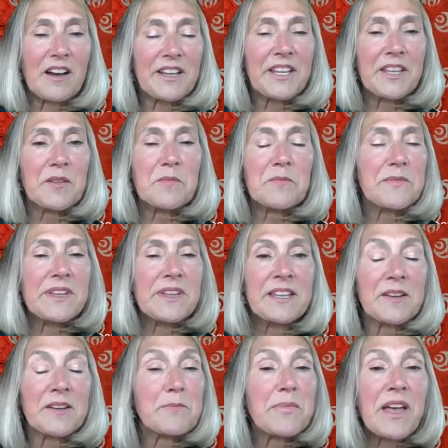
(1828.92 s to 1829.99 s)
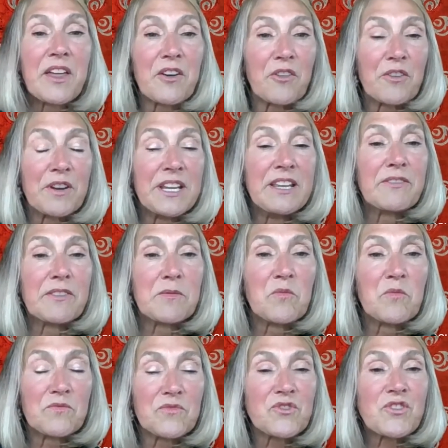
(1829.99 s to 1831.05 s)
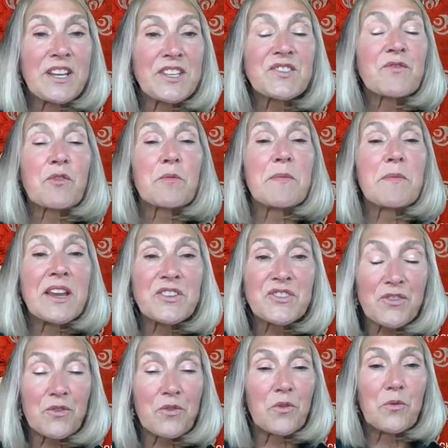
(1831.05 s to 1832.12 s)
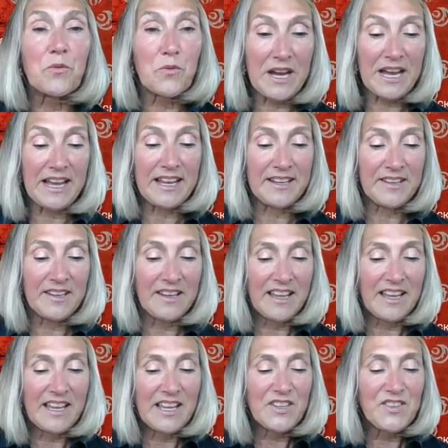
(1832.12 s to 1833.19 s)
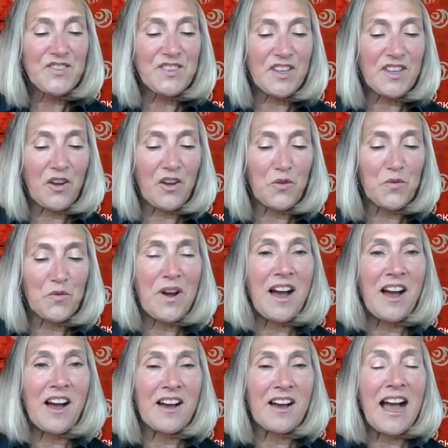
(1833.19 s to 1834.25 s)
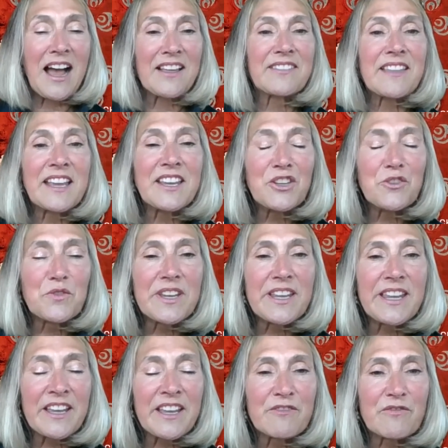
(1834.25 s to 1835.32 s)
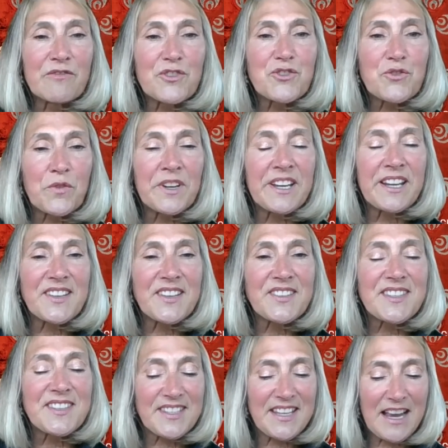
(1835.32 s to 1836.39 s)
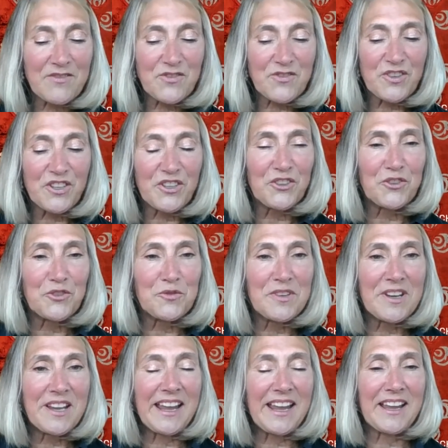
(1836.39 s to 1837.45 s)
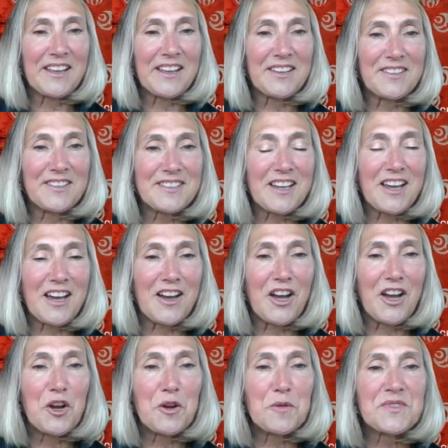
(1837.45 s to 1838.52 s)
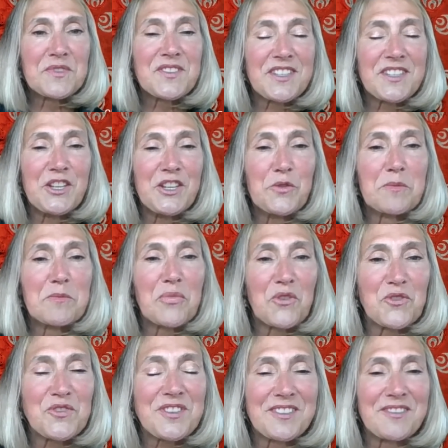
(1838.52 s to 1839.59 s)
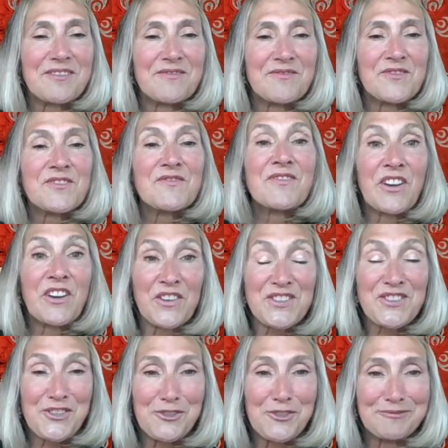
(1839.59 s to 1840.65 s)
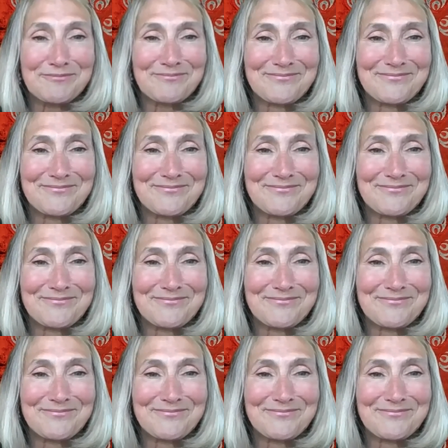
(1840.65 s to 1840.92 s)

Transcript: in a better, even transformational way. So I thank you again for joining us this afternoon, and hope to see you in person very soon.